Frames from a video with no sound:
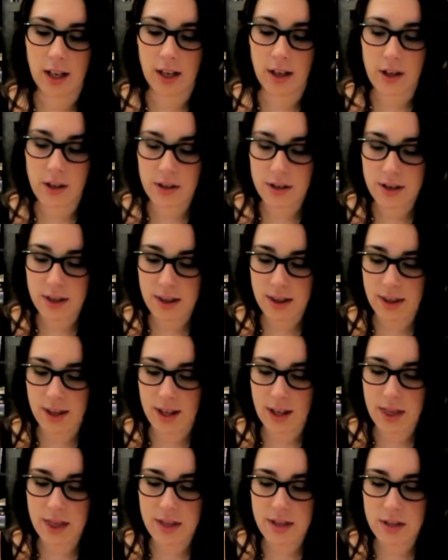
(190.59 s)
Other than
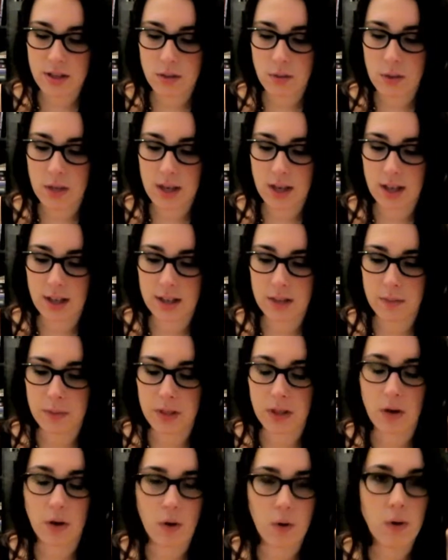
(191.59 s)
that, this week has
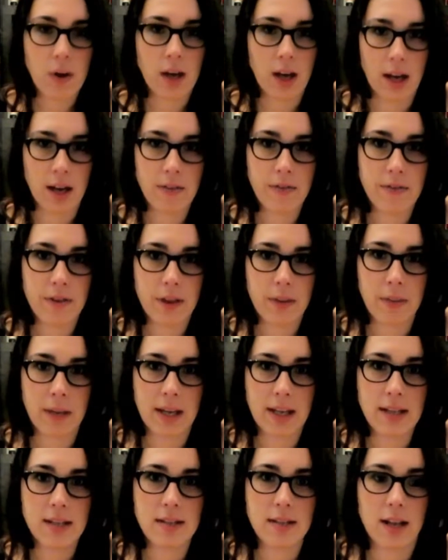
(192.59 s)
been okay for the
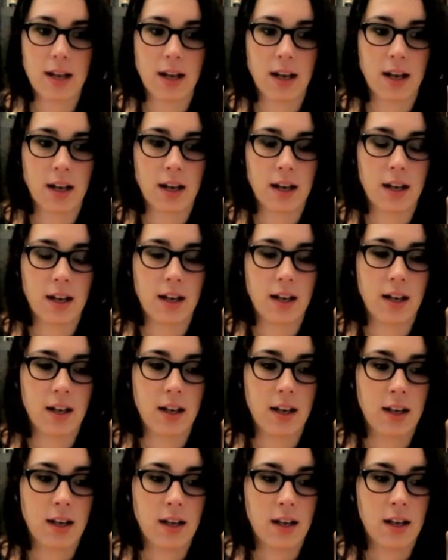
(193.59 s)
meds. I
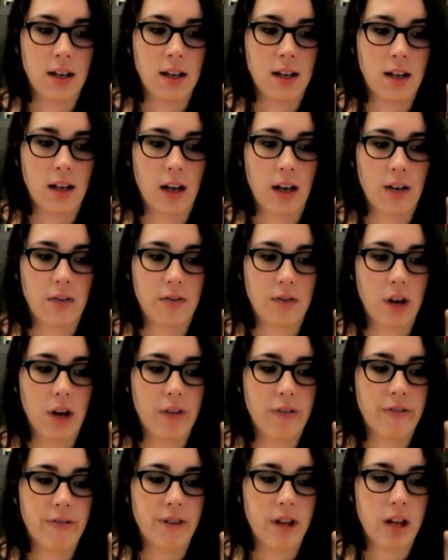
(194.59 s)
have
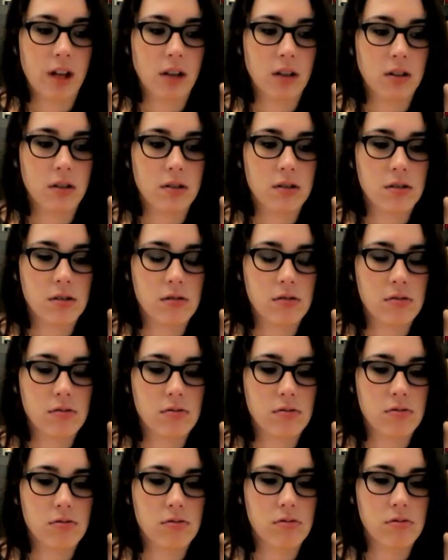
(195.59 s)
not felt
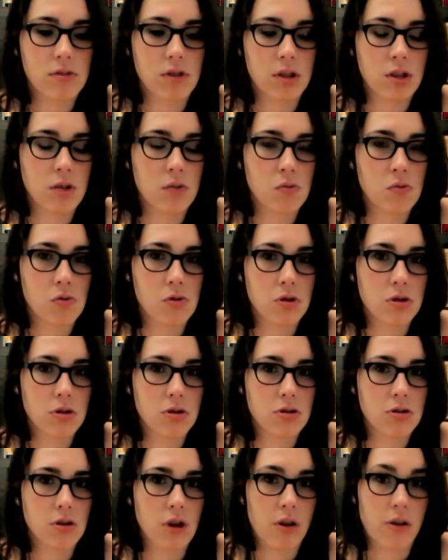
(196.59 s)
any
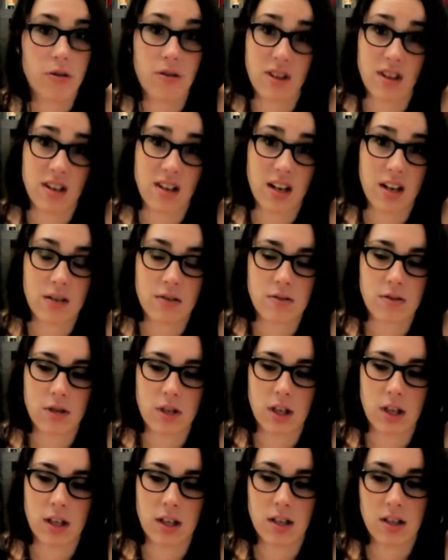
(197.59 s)
worse other than
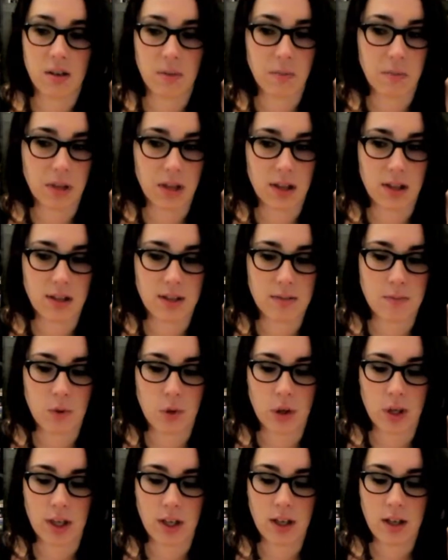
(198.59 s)
yesterday and a bit this
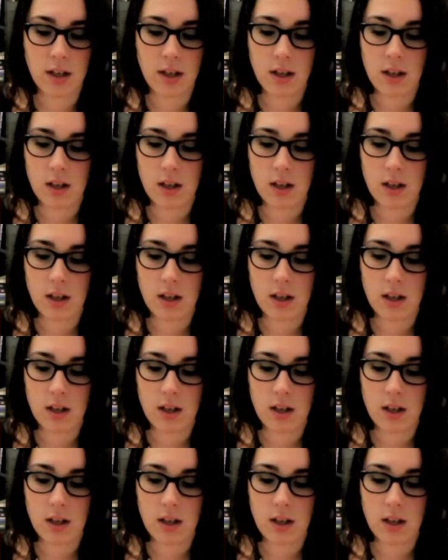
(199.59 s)
morning.